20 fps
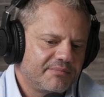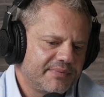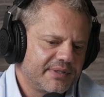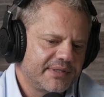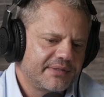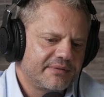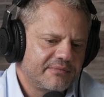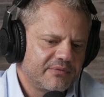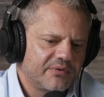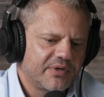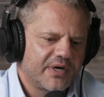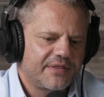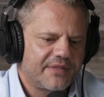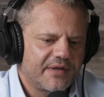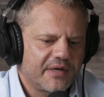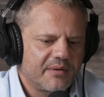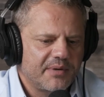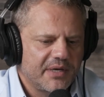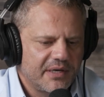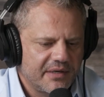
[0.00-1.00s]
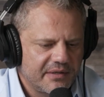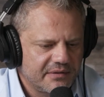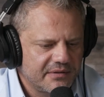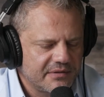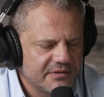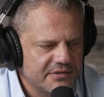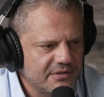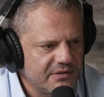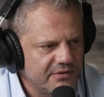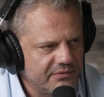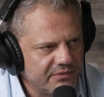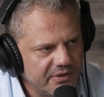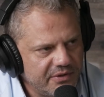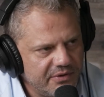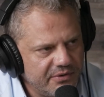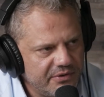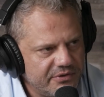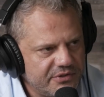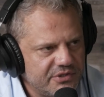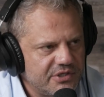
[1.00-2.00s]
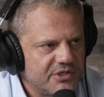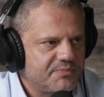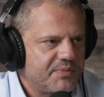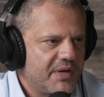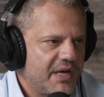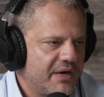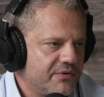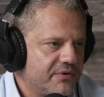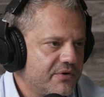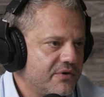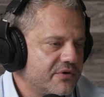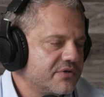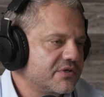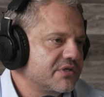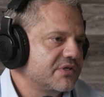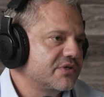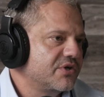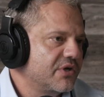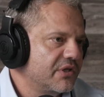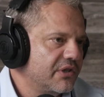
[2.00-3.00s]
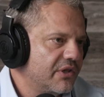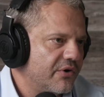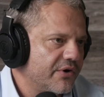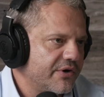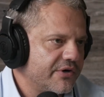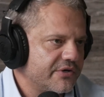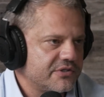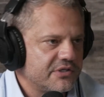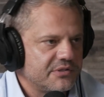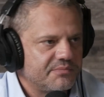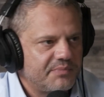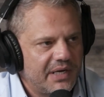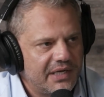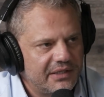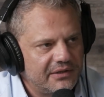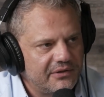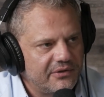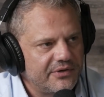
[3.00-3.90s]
but when I think about it, there's good recruiters, there's bad recruiters, there's good lawyers, there's bad